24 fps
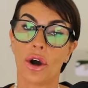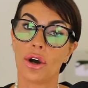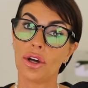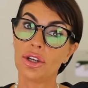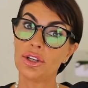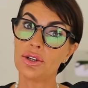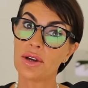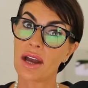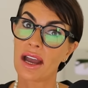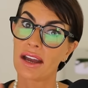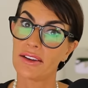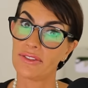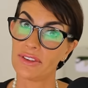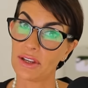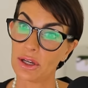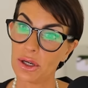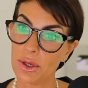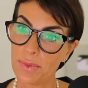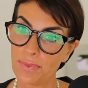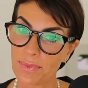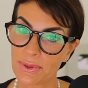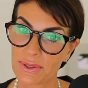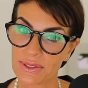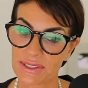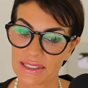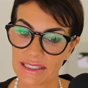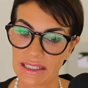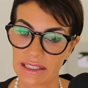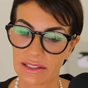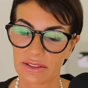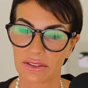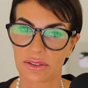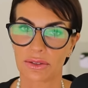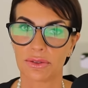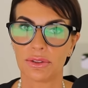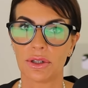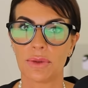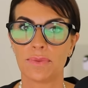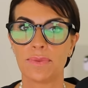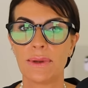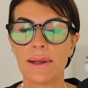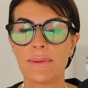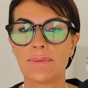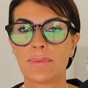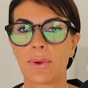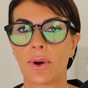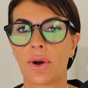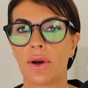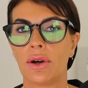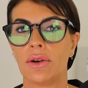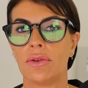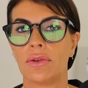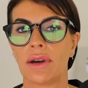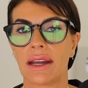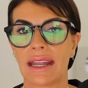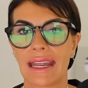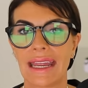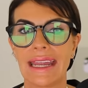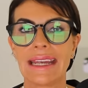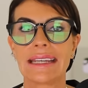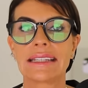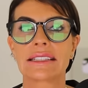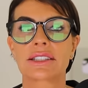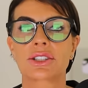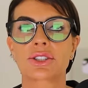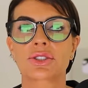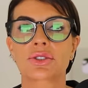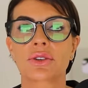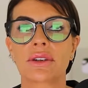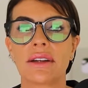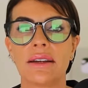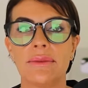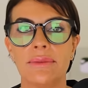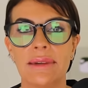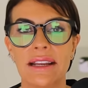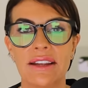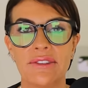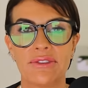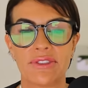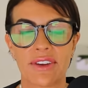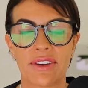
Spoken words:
Or you have the opposite, the people who are extremely